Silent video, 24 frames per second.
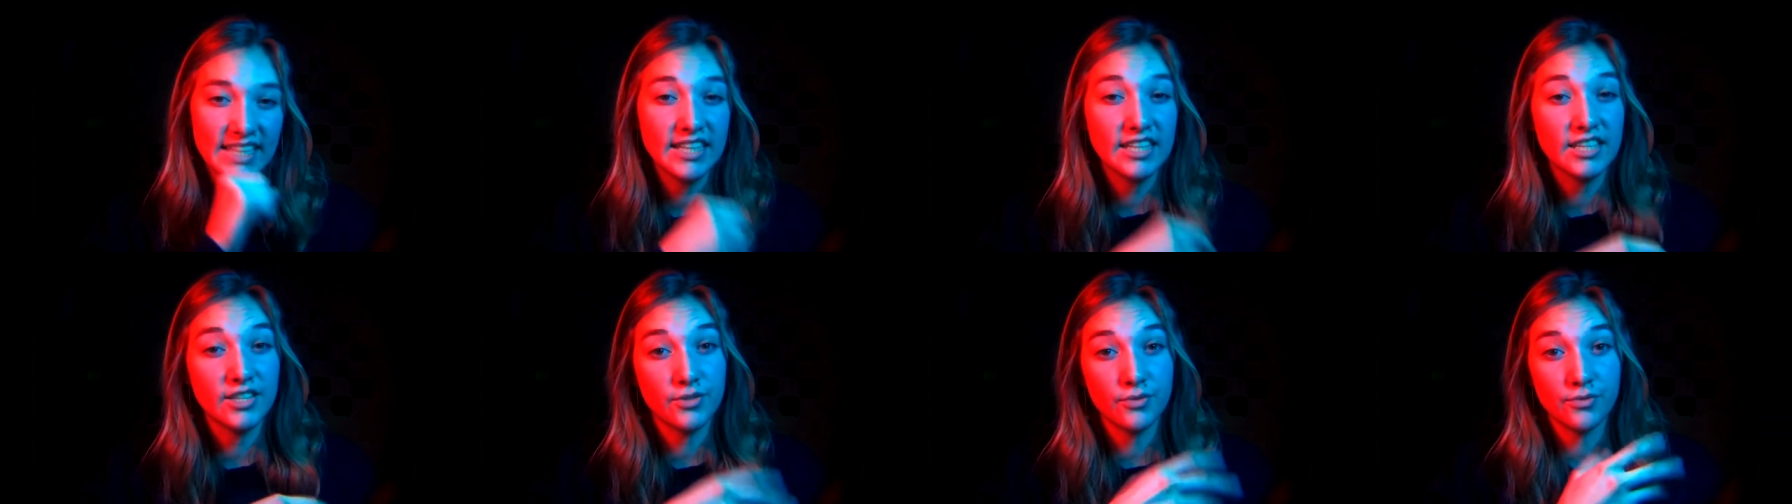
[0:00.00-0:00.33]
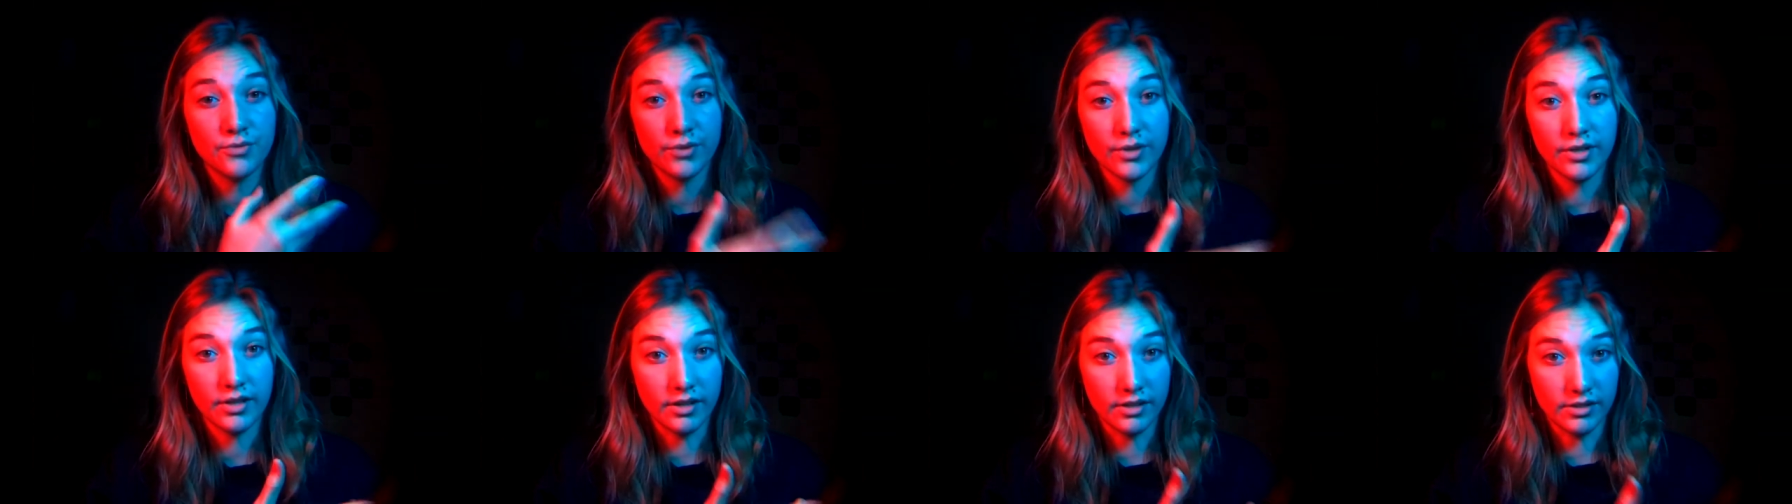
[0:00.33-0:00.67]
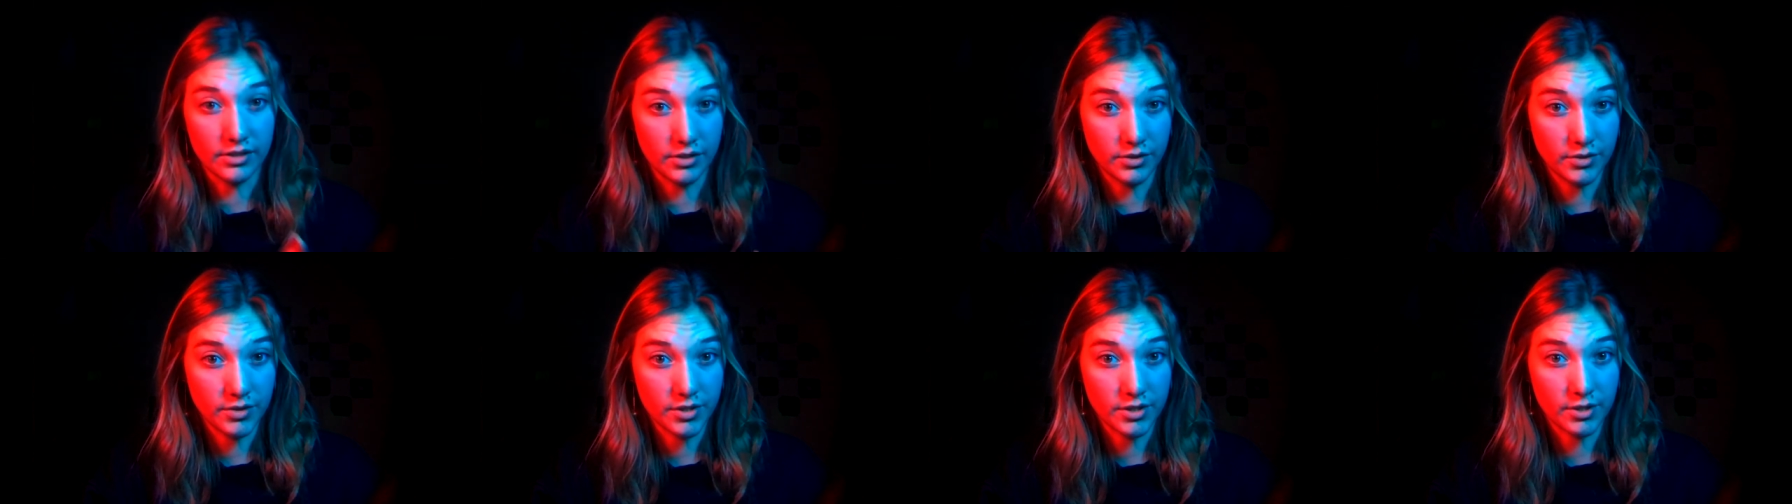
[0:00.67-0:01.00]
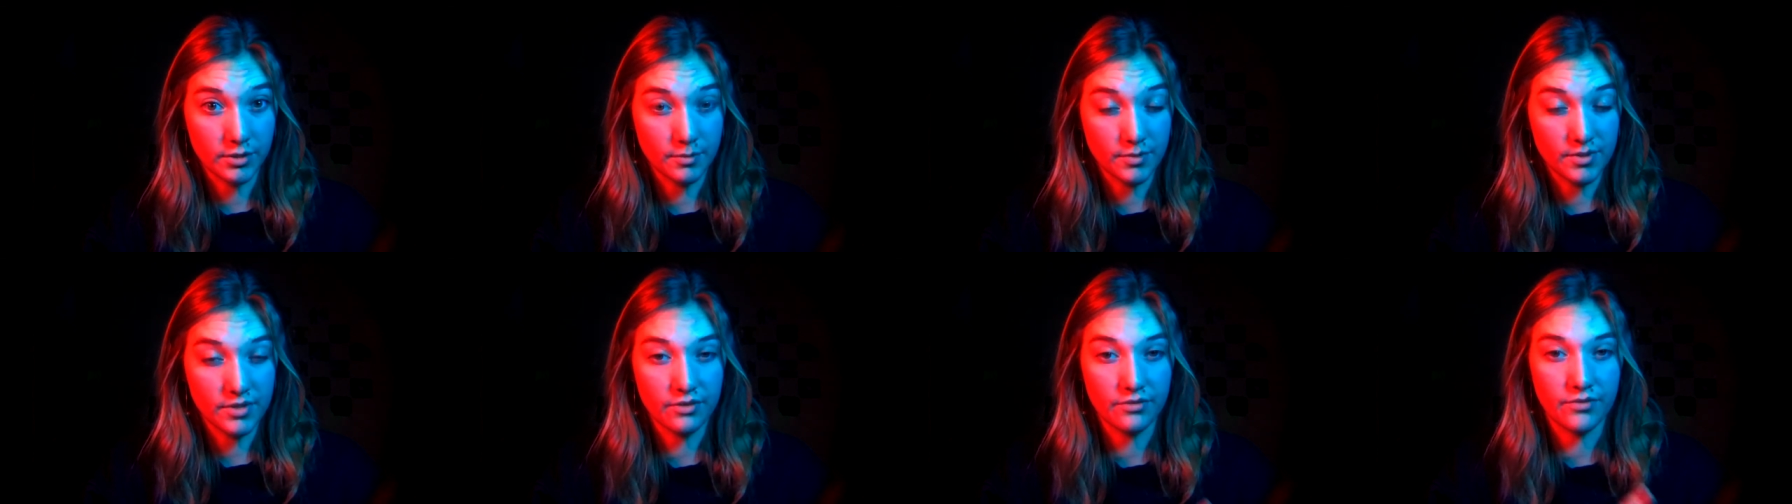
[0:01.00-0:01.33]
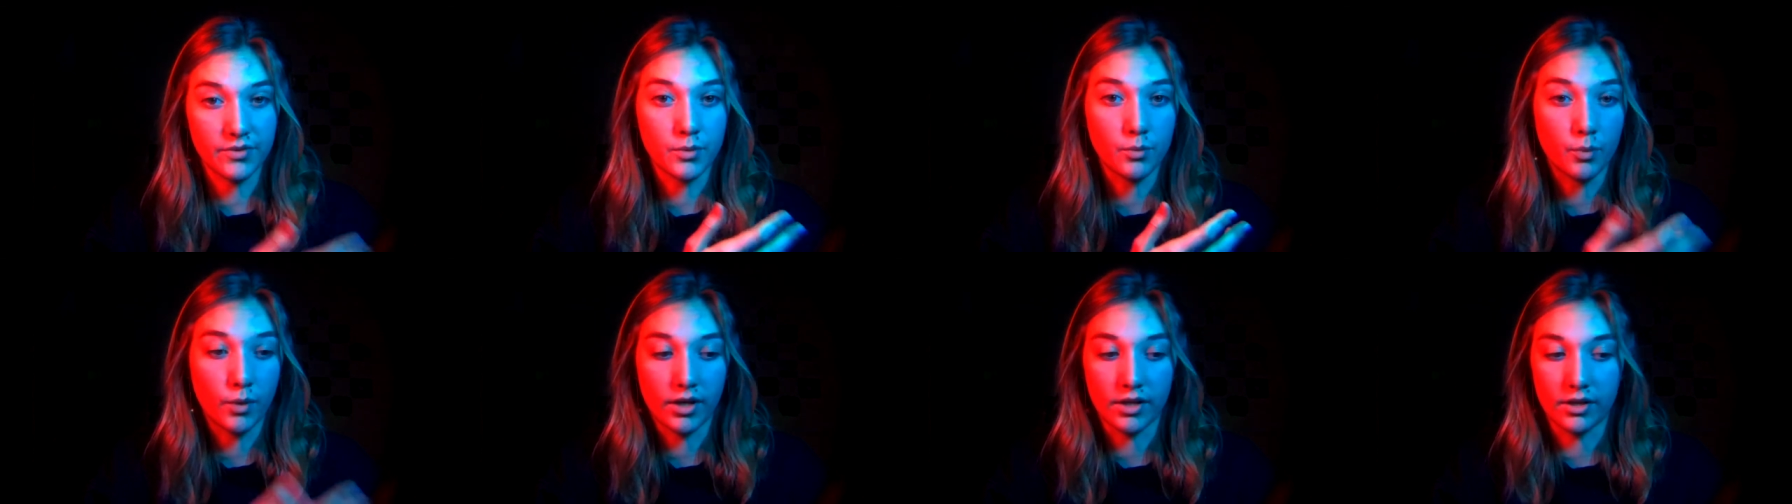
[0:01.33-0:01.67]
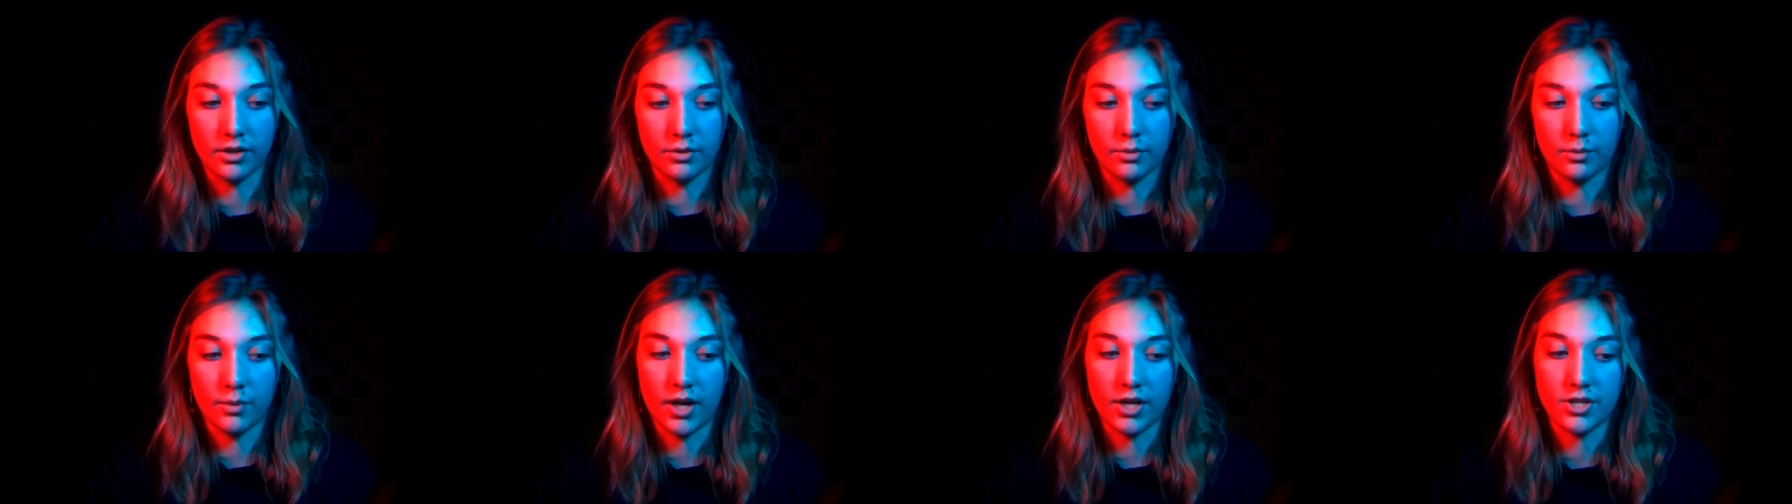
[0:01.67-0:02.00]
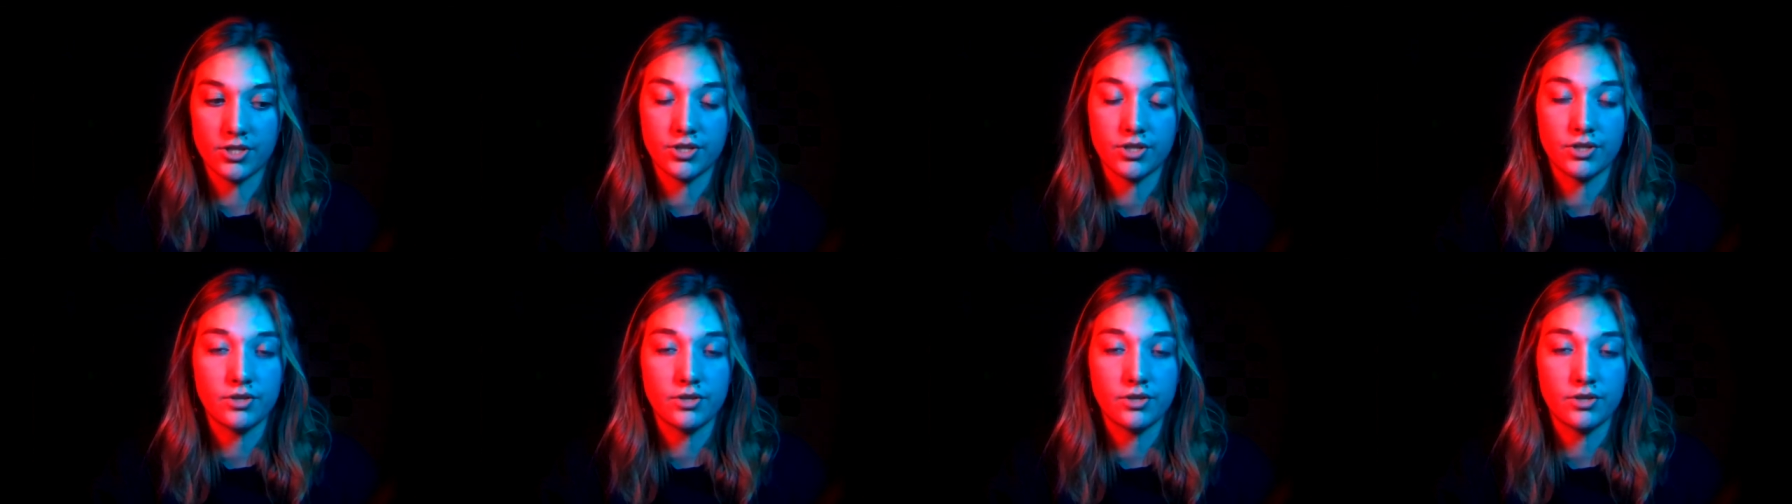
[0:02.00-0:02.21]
It's free on YouTube, so if you want to go watch it,